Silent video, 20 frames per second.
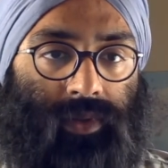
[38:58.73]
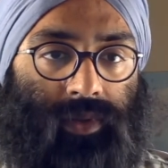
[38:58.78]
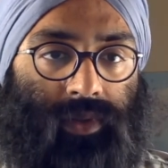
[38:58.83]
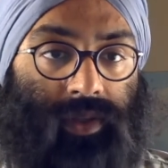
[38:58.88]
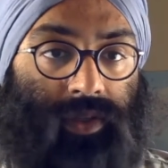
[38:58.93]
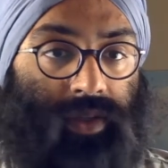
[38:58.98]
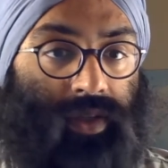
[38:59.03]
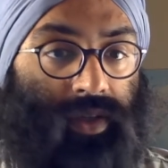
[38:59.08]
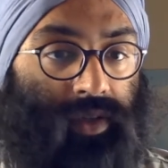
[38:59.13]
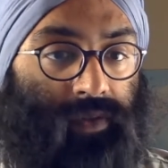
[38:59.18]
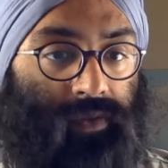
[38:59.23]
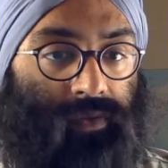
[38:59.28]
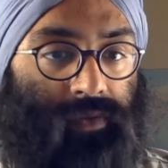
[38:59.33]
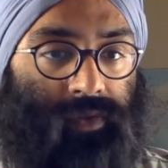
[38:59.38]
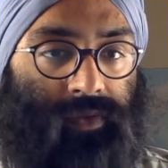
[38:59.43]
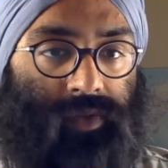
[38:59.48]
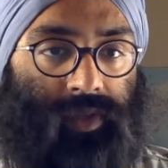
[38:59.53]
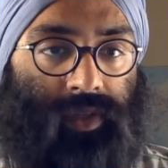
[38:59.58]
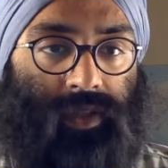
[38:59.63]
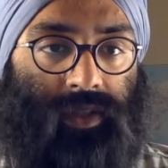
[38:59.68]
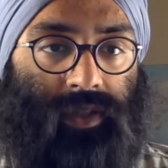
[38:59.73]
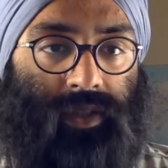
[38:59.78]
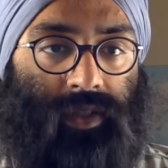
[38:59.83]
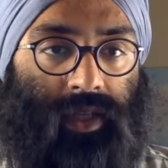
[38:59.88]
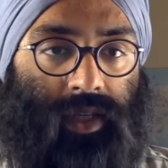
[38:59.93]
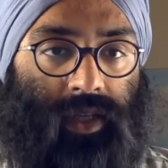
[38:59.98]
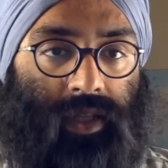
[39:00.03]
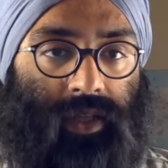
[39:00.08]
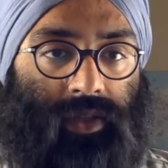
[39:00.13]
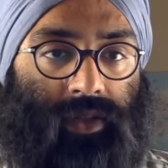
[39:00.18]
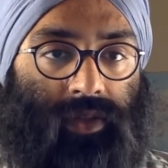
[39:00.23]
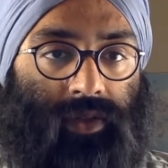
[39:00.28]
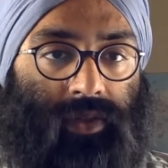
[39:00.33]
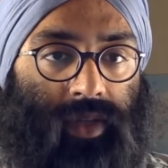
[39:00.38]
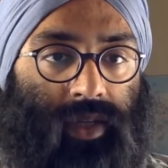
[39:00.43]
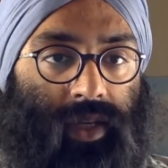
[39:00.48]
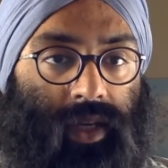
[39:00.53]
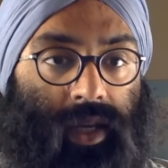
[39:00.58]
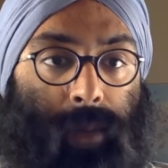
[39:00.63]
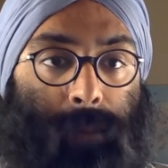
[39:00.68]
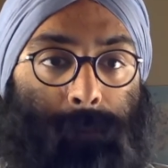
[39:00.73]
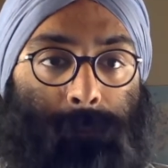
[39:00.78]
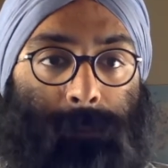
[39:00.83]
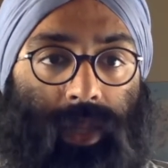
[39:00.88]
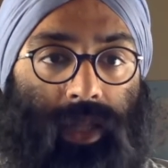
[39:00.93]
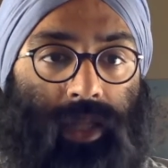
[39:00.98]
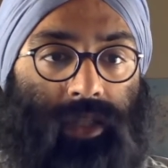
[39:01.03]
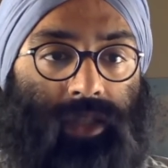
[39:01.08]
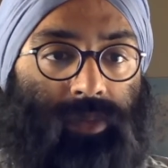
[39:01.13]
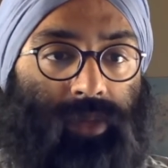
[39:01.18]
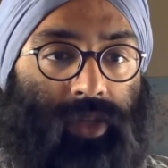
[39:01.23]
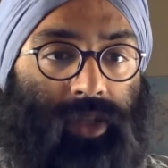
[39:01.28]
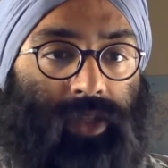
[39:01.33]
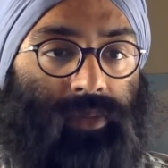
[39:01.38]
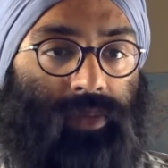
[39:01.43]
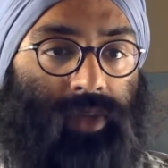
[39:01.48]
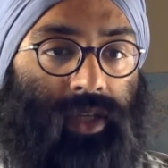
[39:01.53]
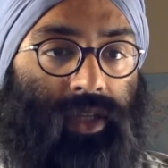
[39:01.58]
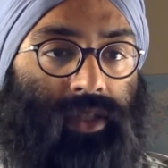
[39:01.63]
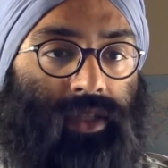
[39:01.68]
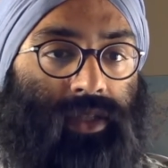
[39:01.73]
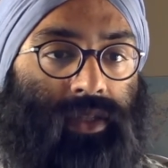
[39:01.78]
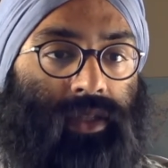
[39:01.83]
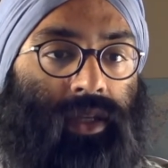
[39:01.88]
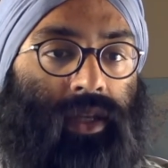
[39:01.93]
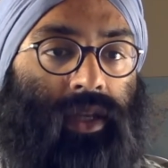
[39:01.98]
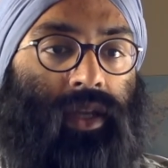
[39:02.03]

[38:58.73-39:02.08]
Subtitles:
They're down to 15 seconds, so they got a blitz, blitz, blitz,